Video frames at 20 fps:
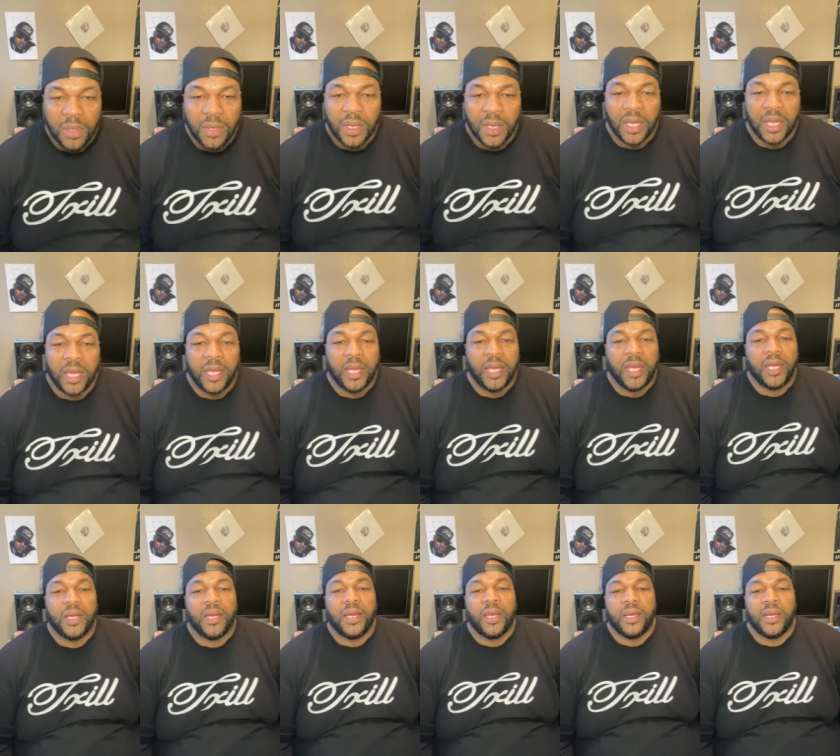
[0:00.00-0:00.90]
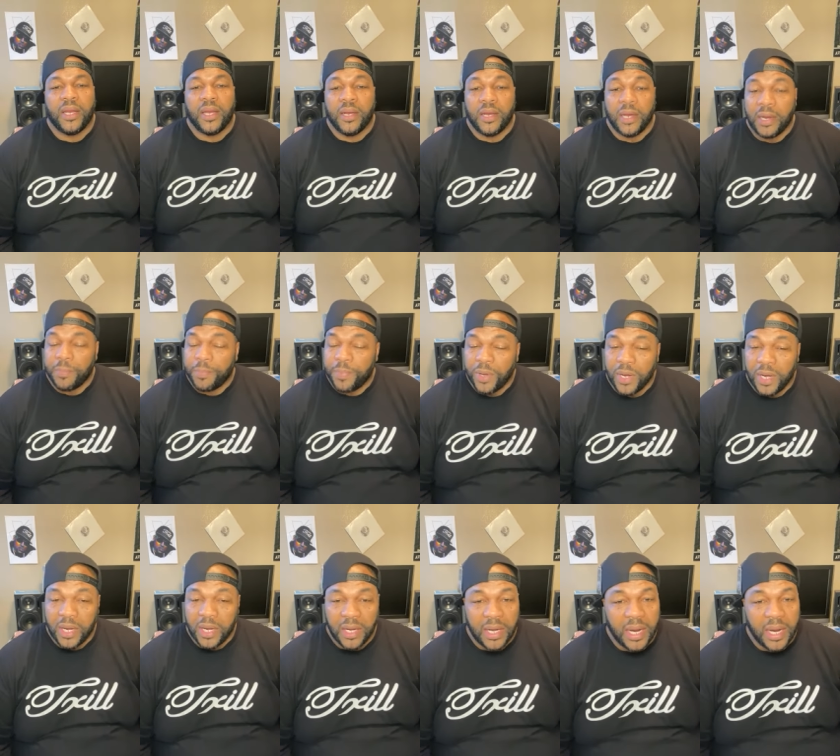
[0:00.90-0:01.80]
and, and, and, and put
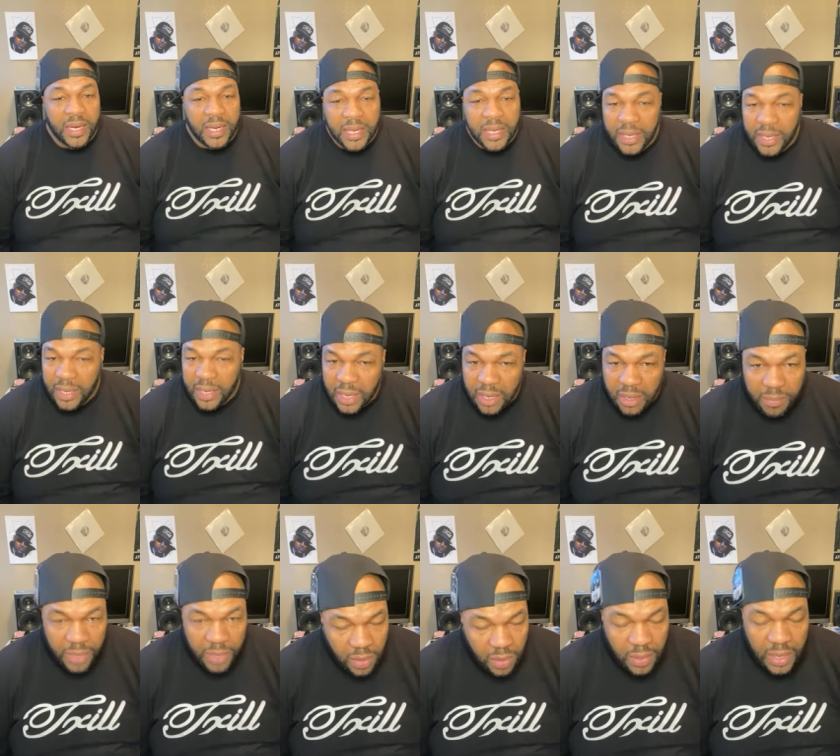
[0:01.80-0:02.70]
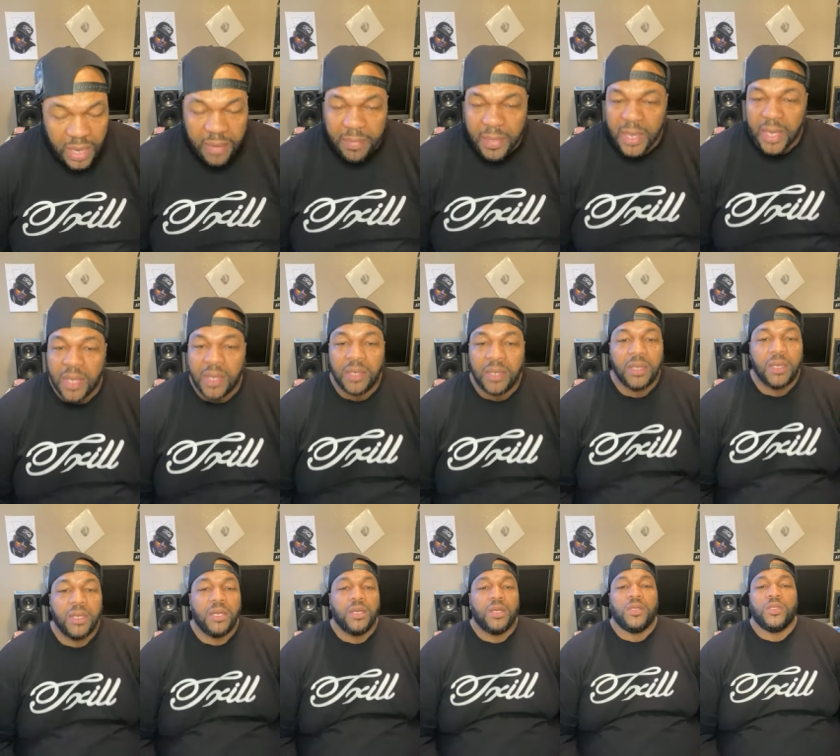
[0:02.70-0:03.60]
it in their ear and let them know, hey, man,
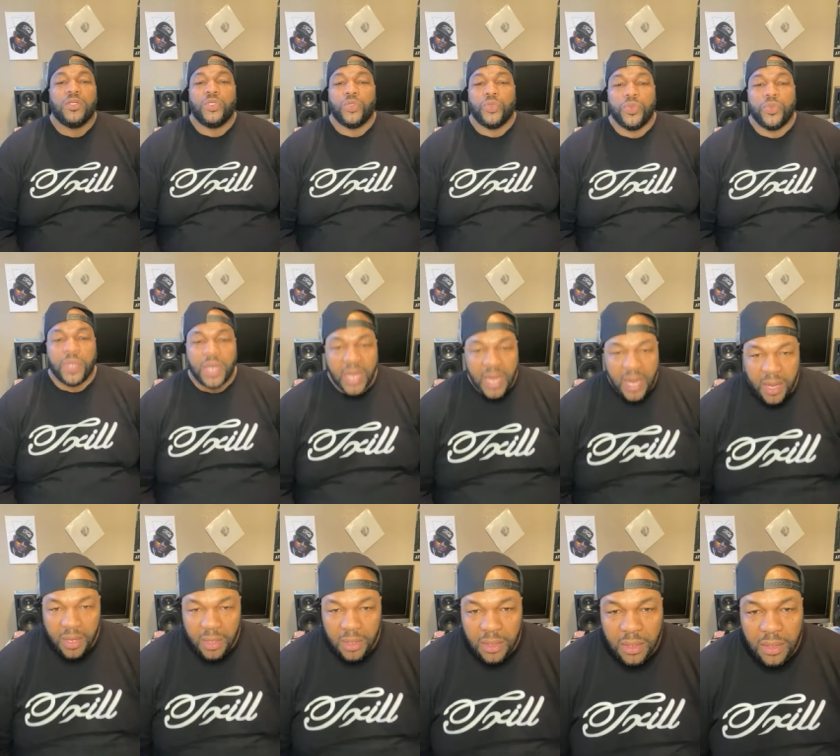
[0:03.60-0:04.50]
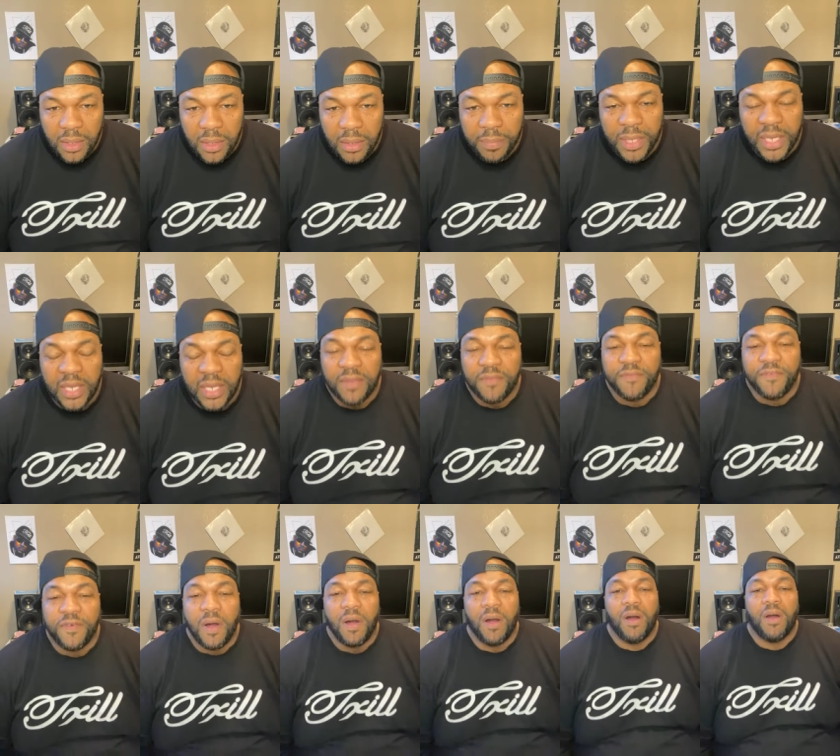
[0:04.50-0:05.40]
do not be
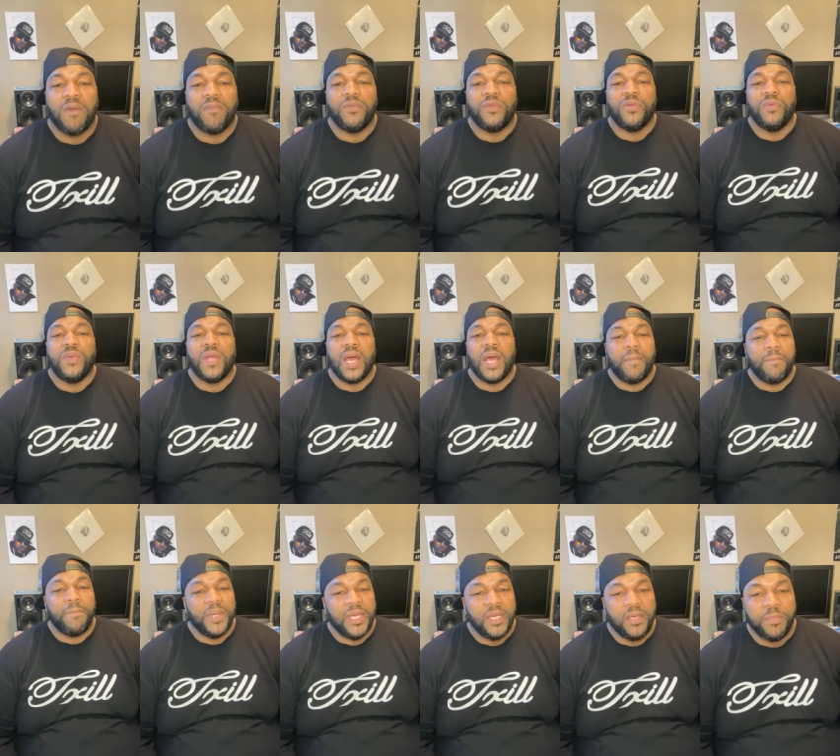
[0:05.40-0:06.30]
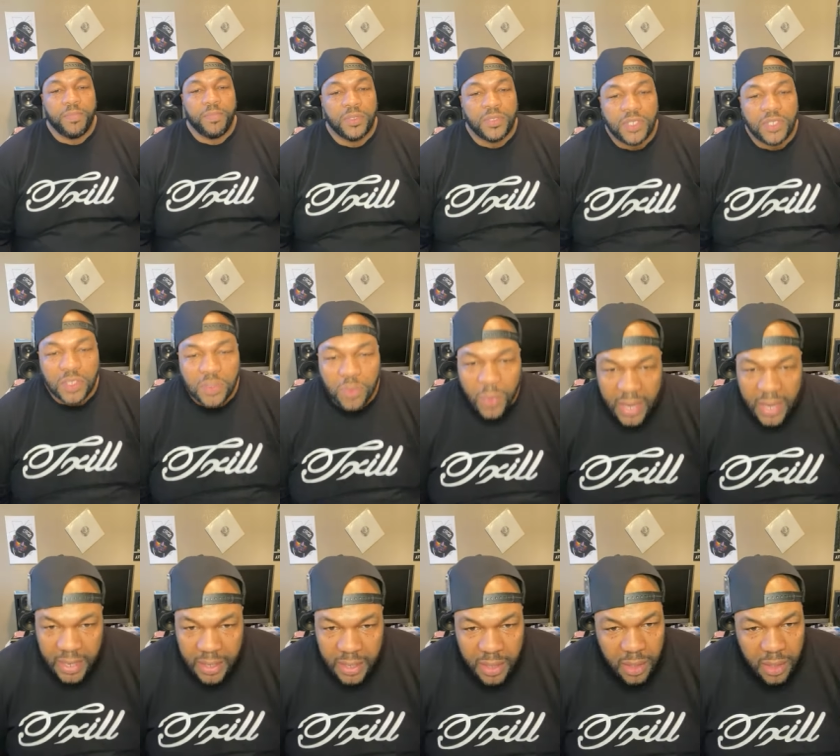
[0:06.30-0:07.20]
involved. Do not be
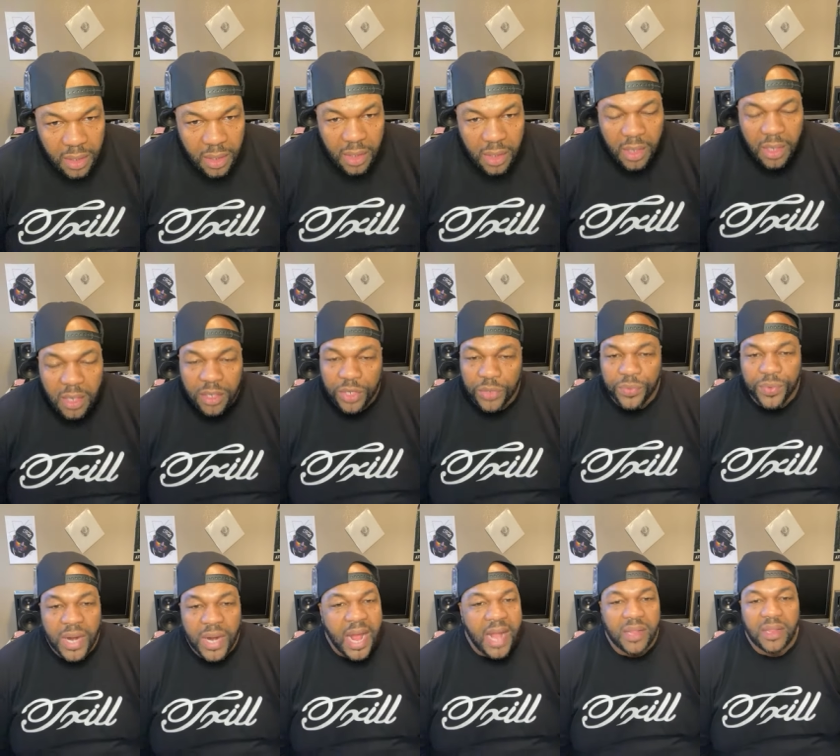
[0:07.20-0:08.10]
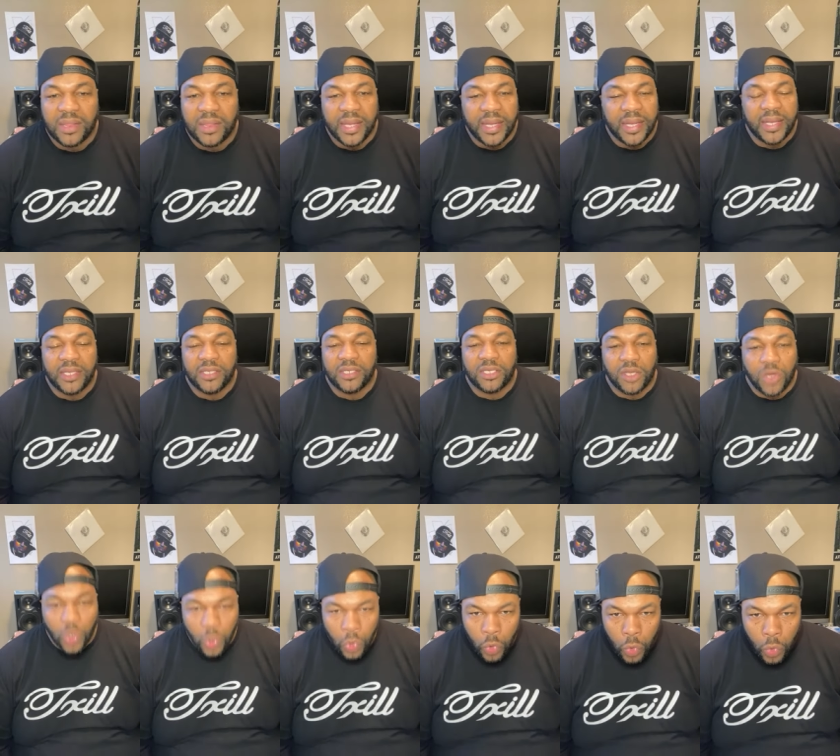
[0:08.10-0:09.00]
persuaded. Do not think it's
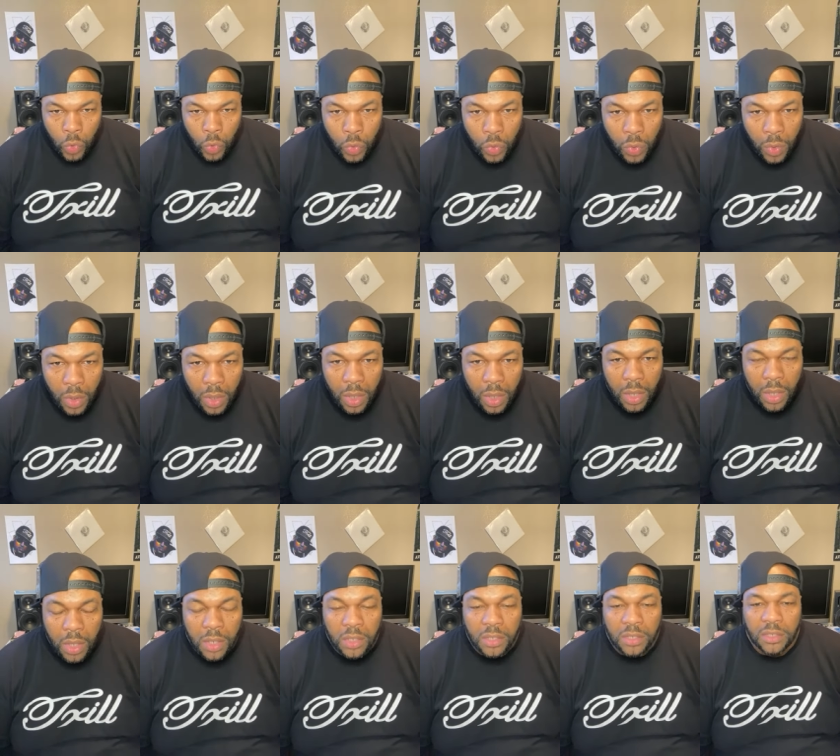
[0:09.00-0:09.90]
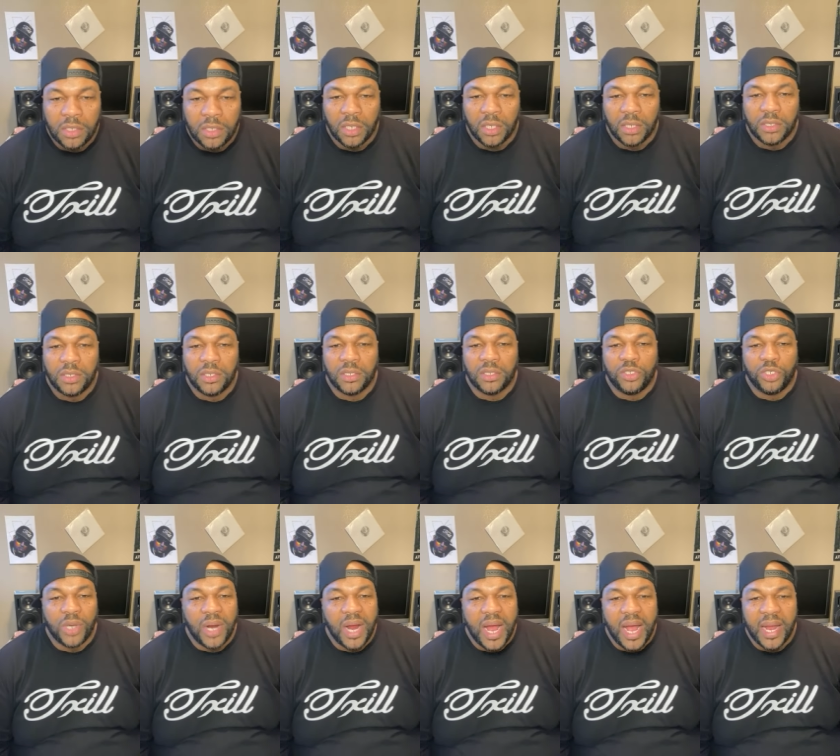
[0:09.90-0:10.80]
cool to, to
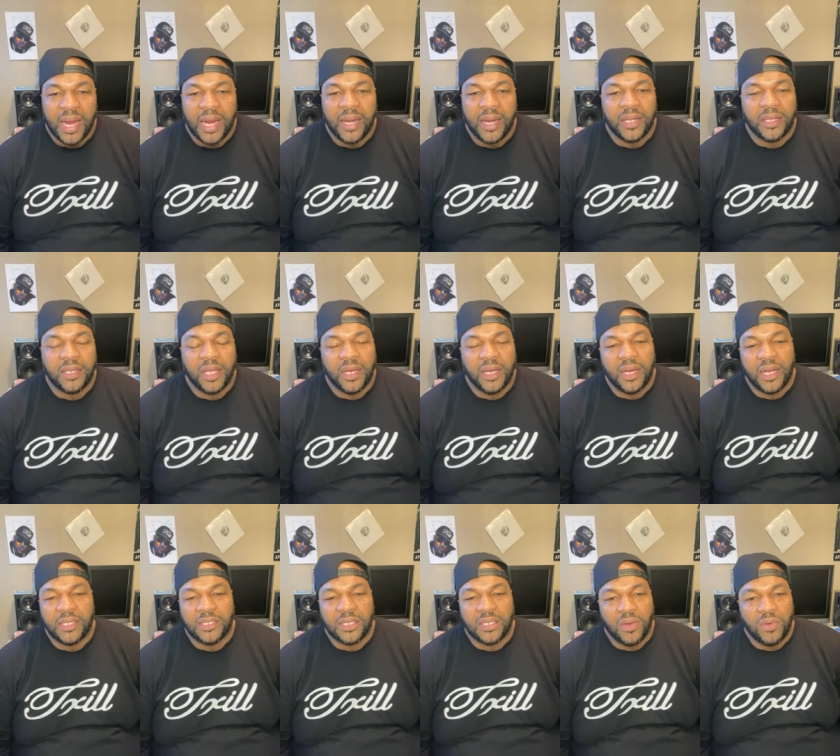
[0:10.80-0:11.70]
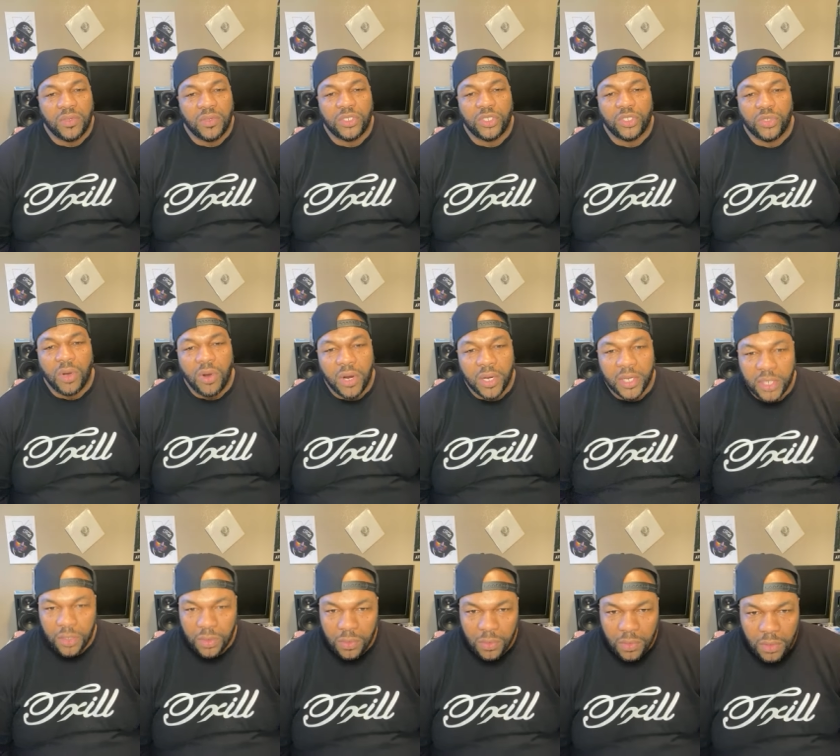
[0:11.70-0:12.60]
try anything that's going to destroy
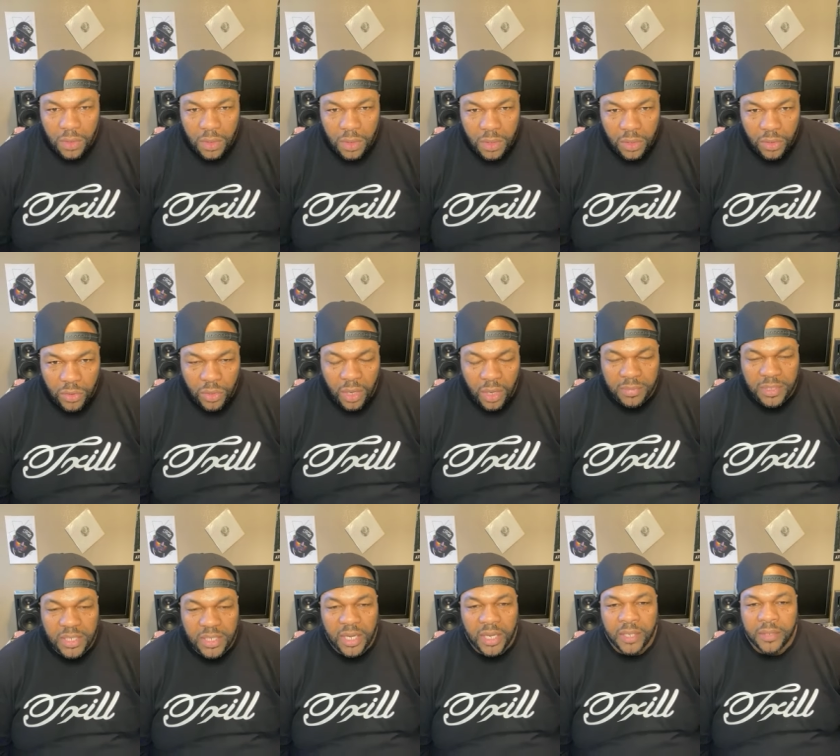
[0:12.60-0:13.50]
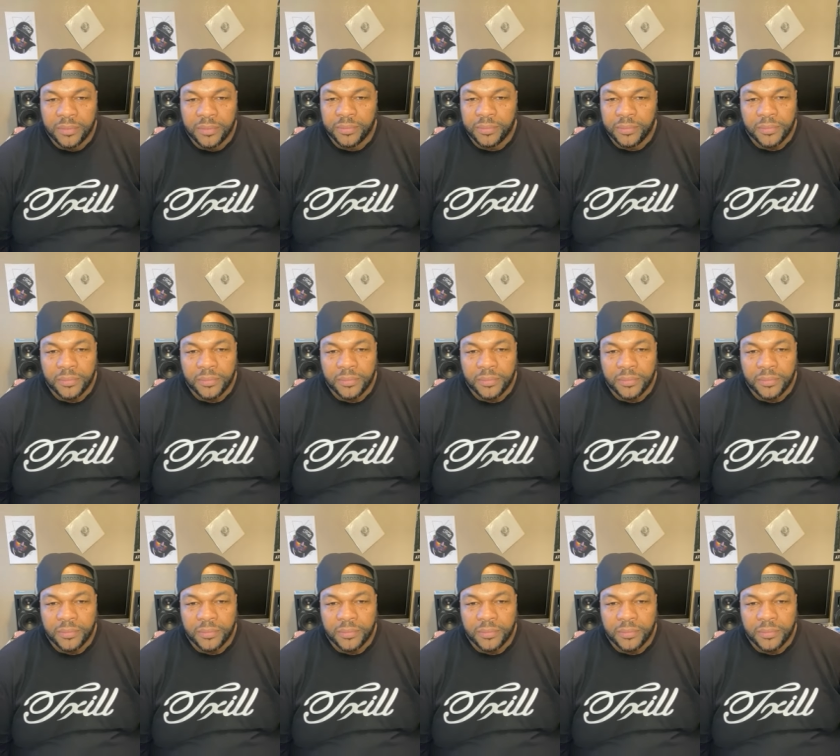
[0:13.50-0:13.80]
you. You know what I'm saying?